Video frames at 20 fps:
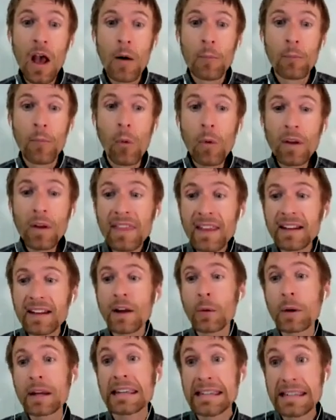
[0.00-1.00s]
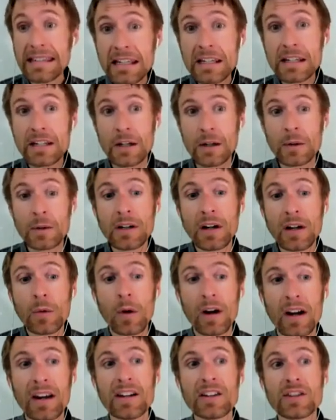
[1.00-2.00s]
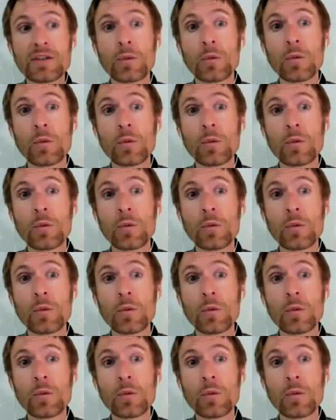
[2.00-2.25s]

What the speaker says: The one thing that we did do was,